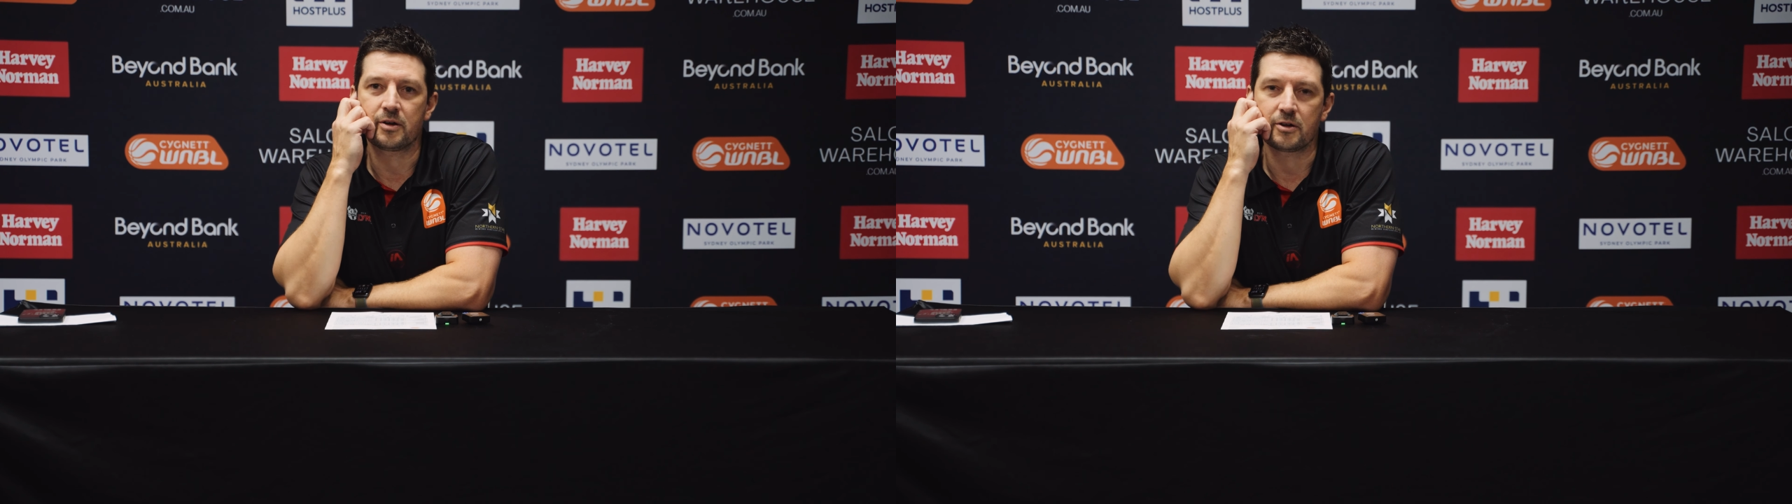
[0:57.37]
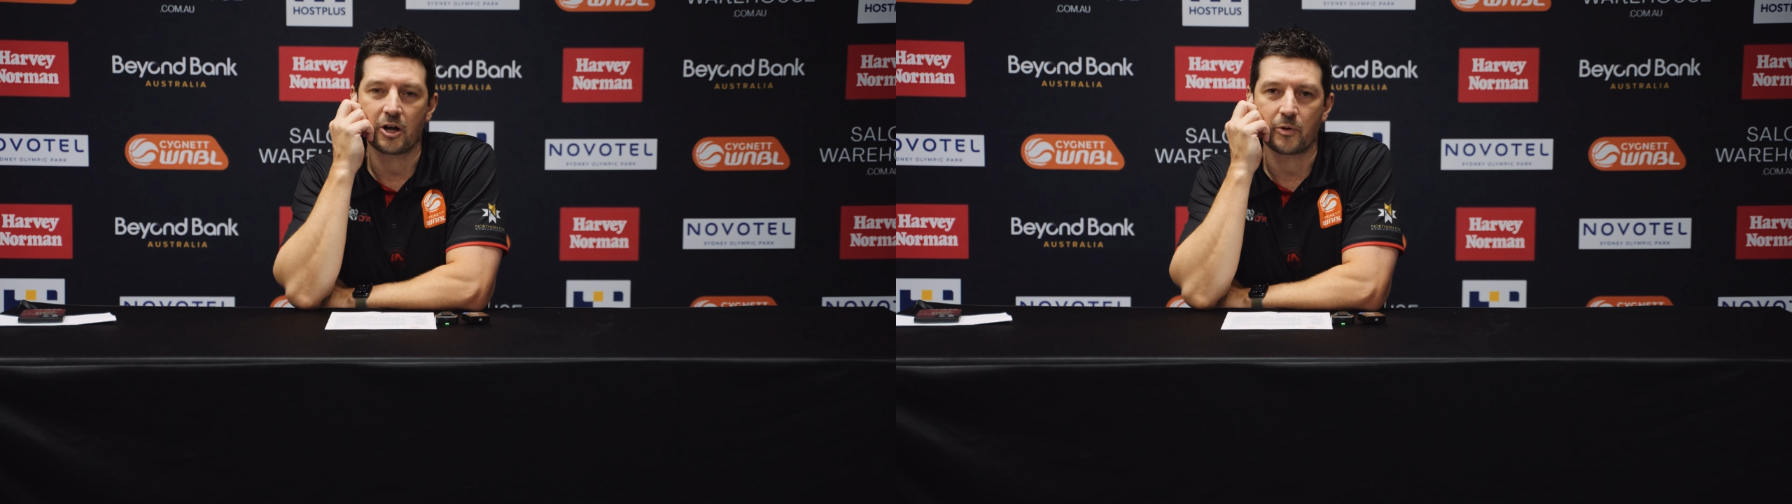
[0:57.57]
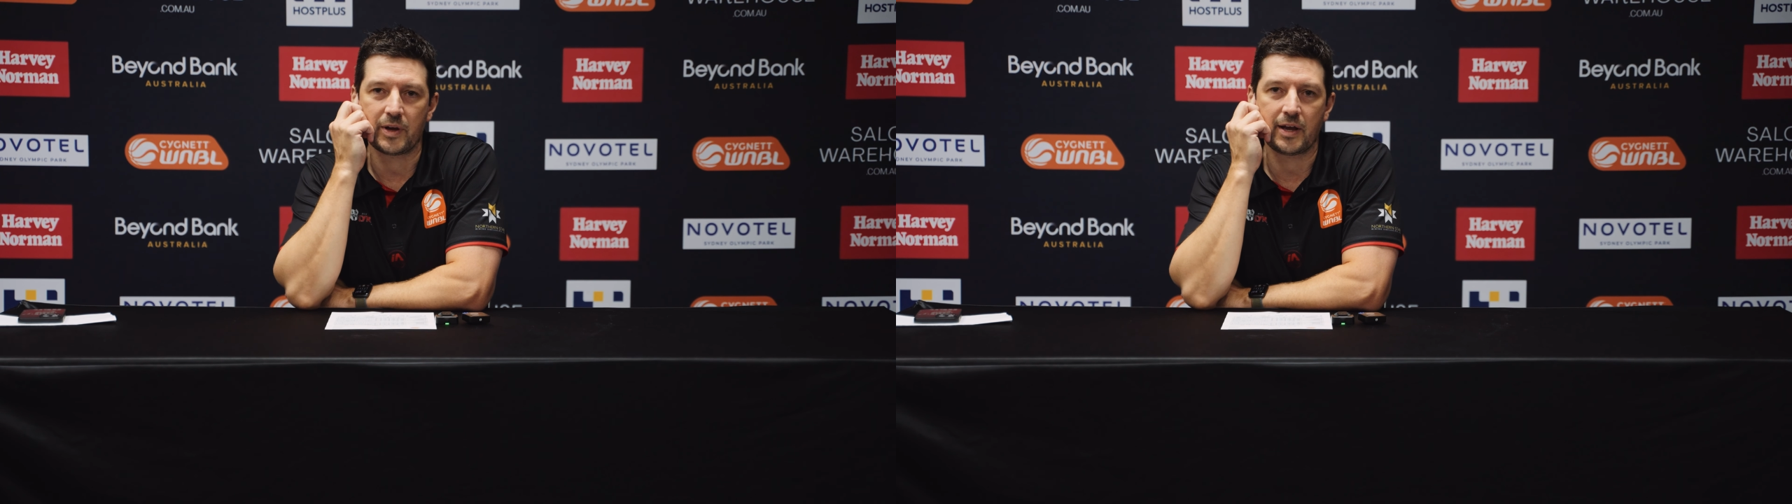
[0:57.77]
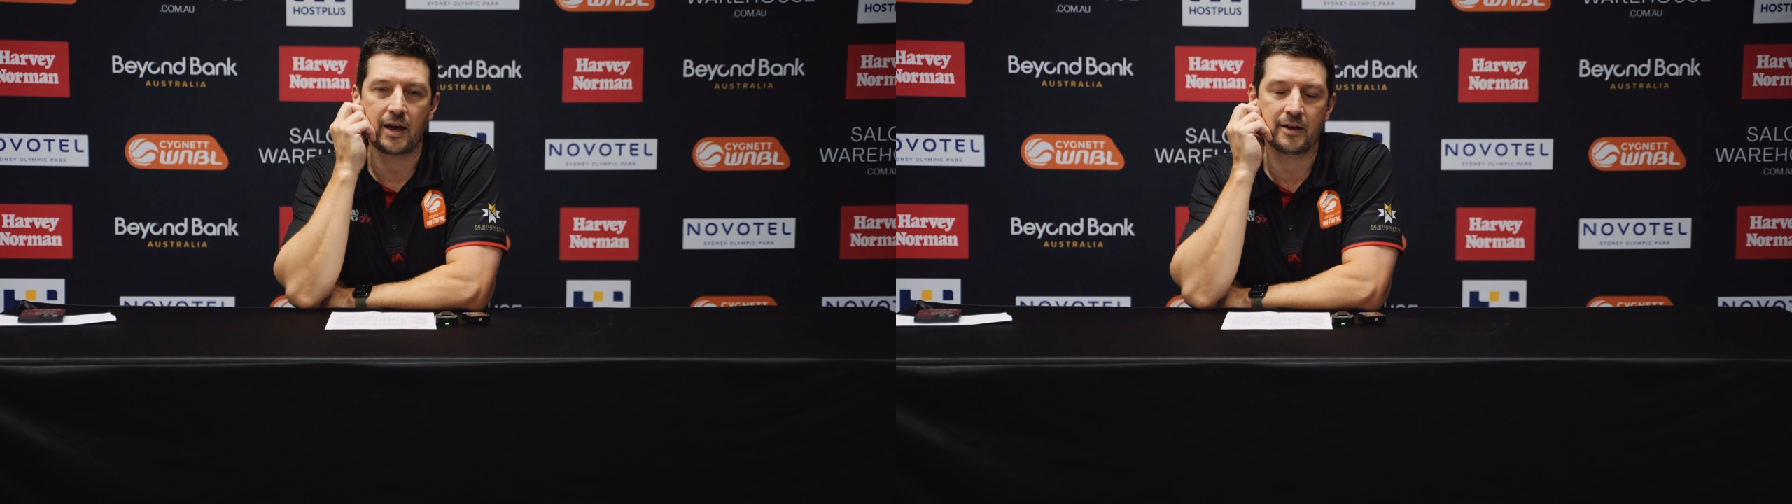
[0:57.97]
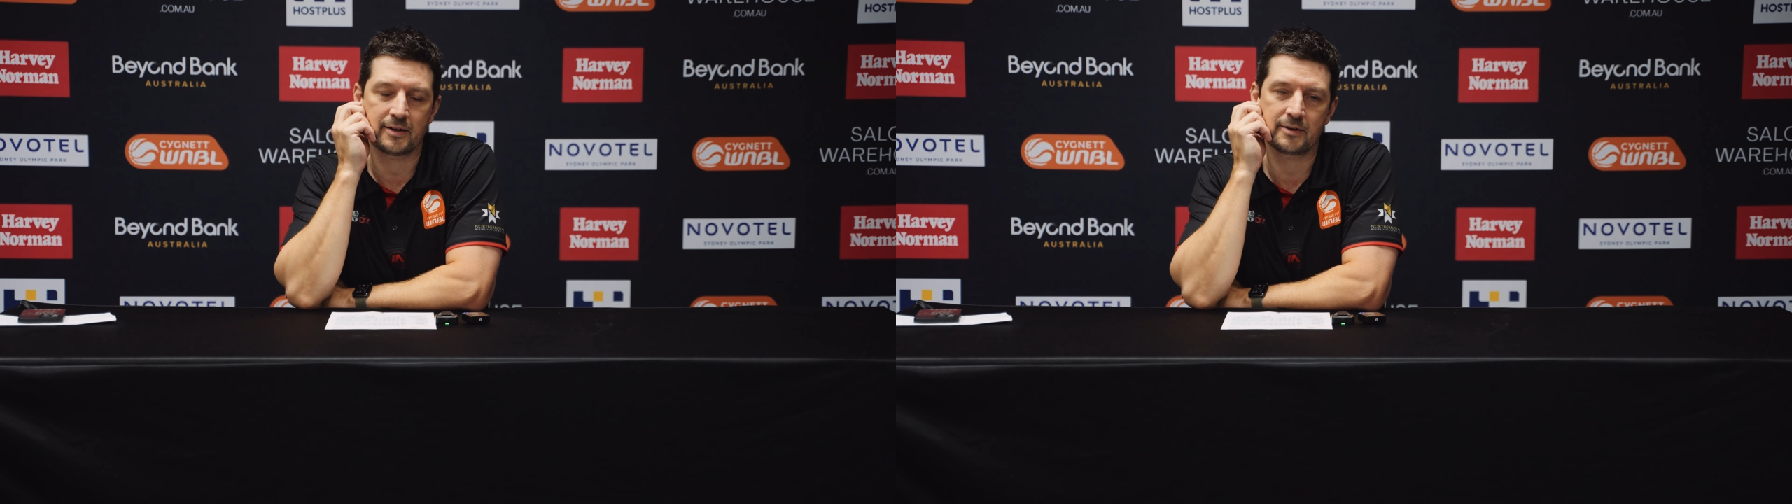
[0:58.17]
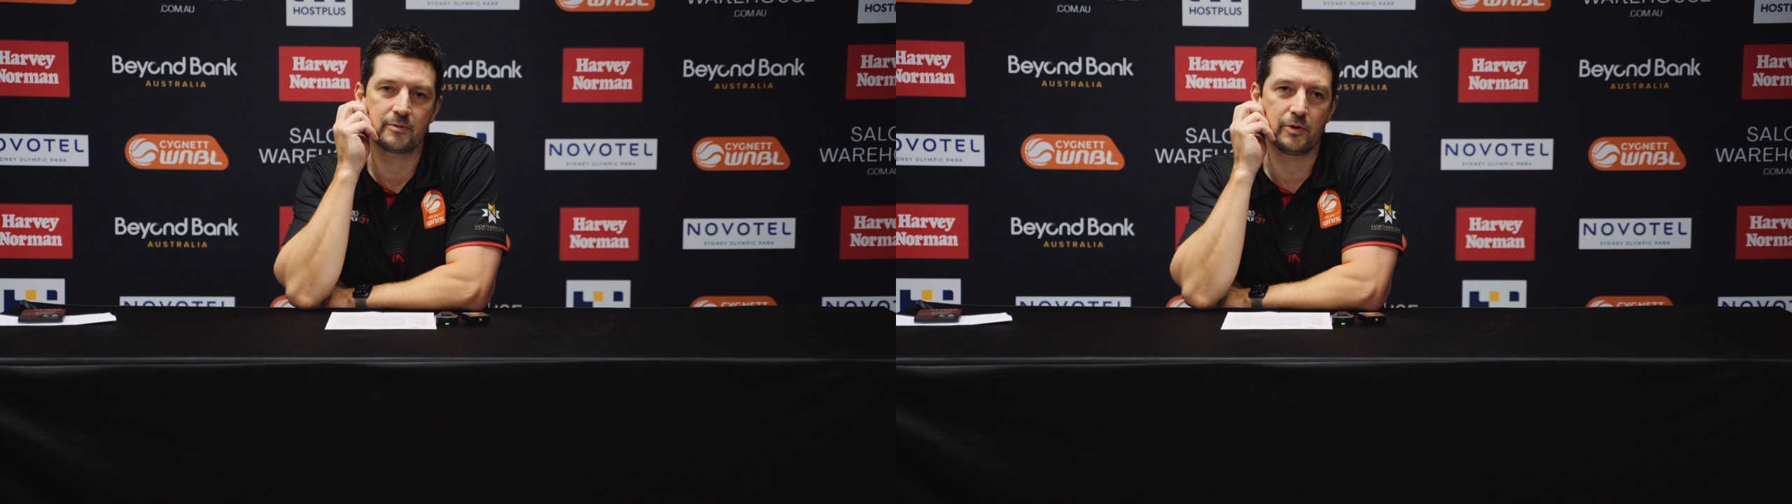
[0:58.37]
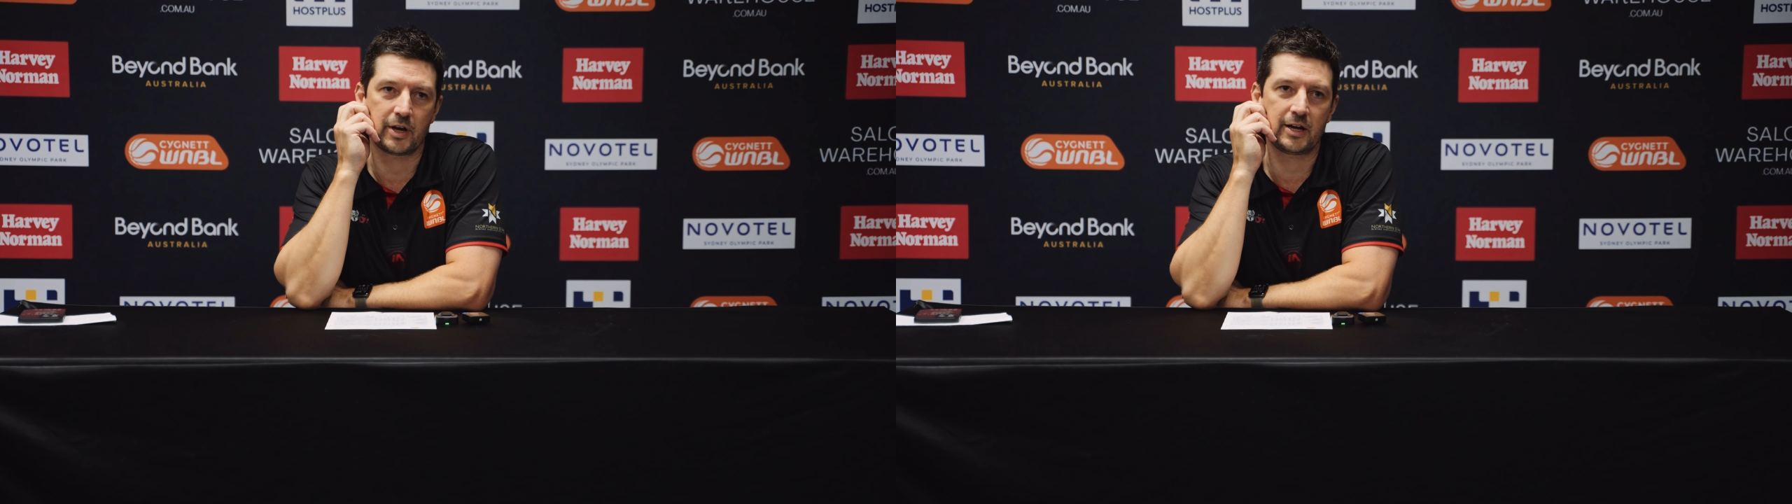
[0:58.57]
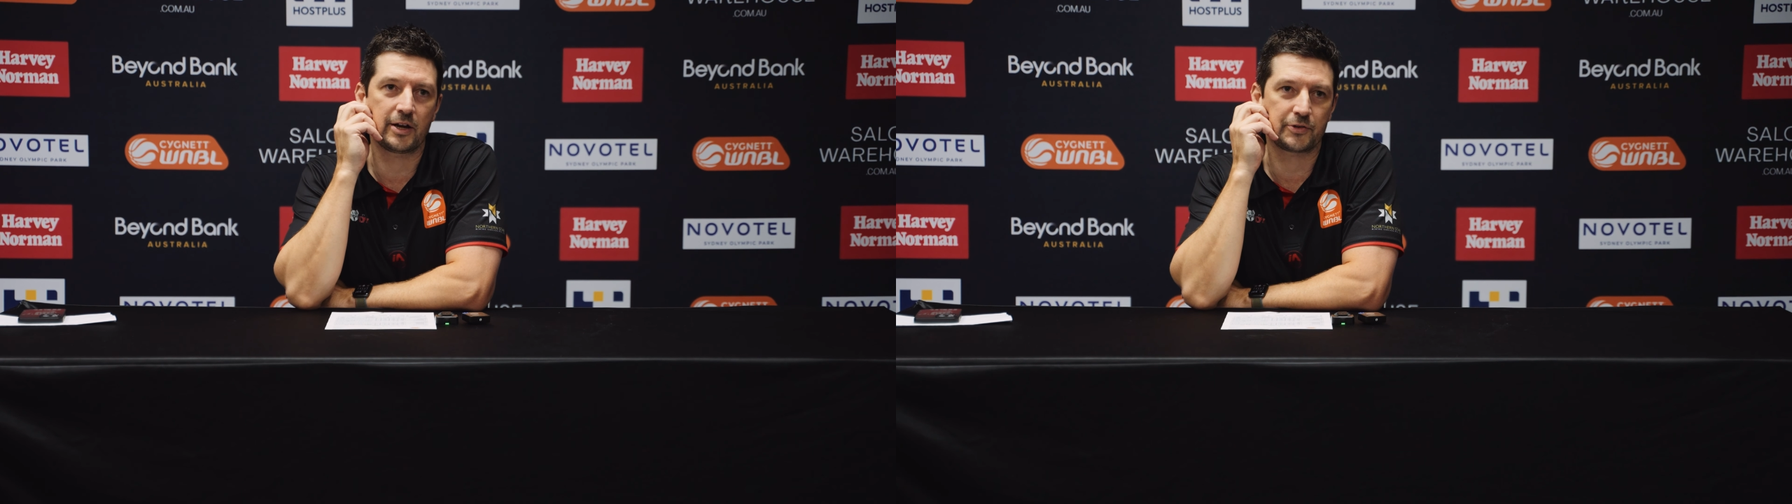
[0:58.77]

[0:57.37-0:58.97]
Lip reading: Like we were getting